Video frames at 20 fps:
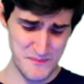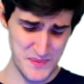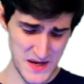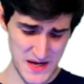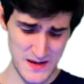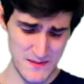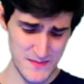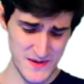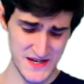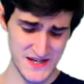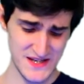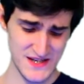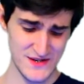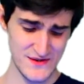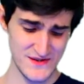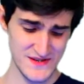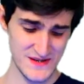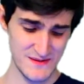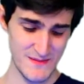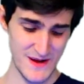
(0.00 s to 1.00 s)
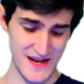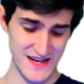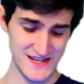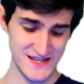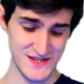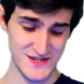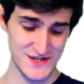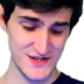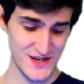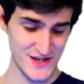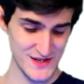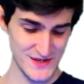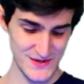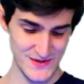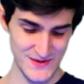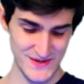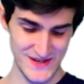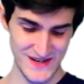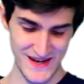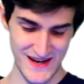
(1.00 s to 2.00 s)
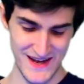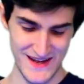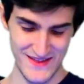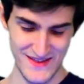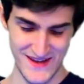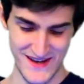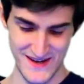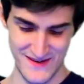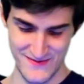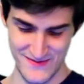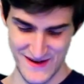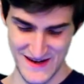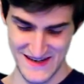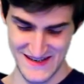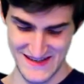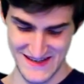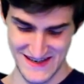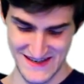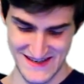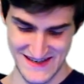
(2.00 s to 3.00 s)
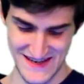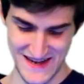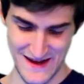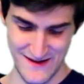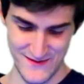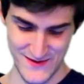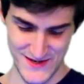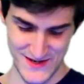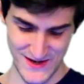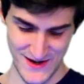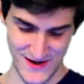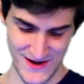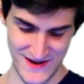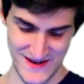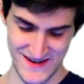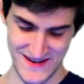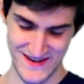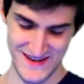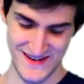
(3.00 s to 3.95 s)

beat me to using Matt's chiseled godlike face as an avatar.